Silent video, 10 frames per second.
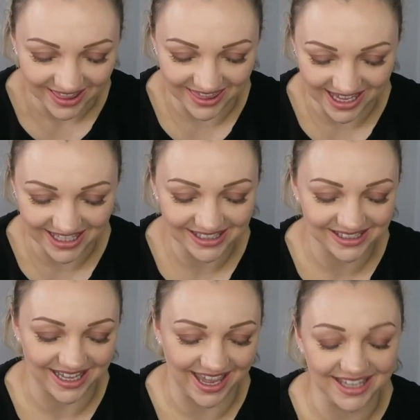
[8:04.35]

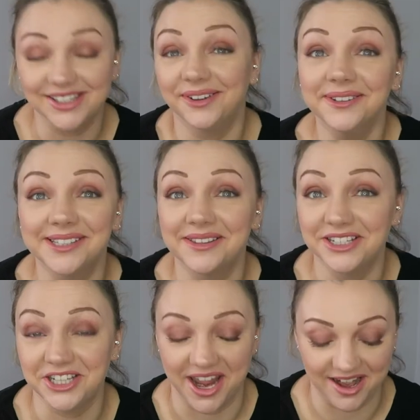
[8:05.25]
This is also the
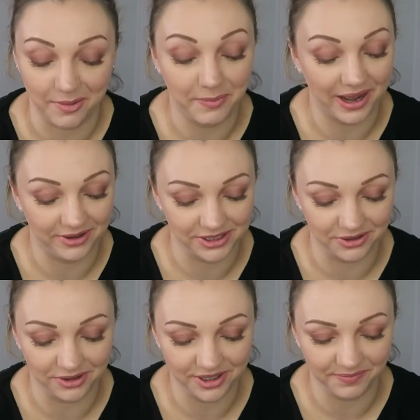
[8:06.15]
shade Pillow
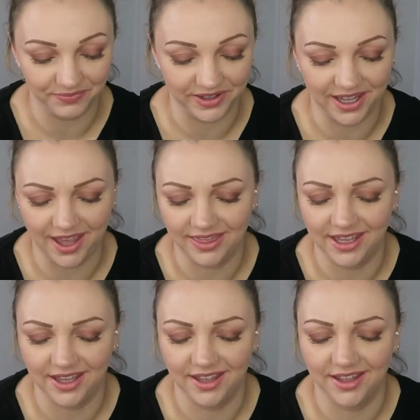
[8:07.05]
Talk. You're getting
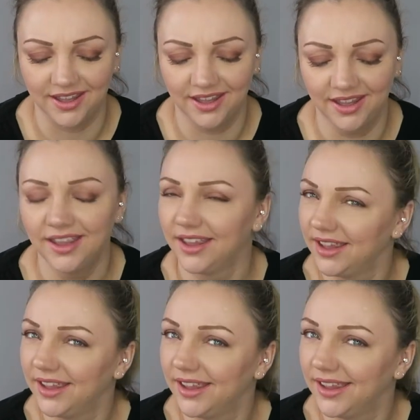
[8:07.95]
the
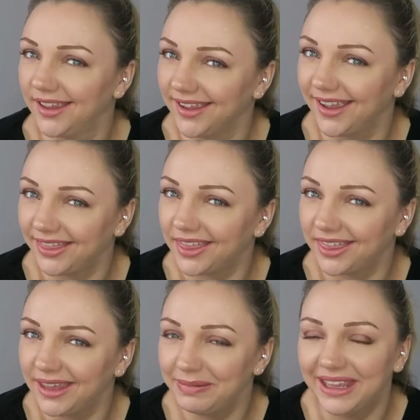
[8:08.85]

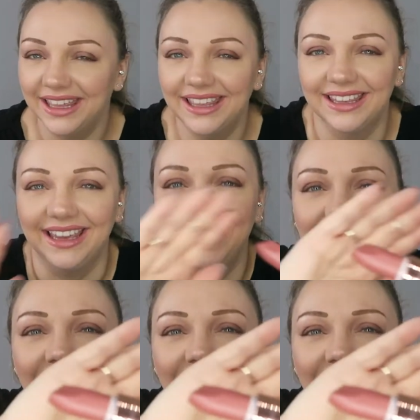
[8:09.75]
theme there, yeah?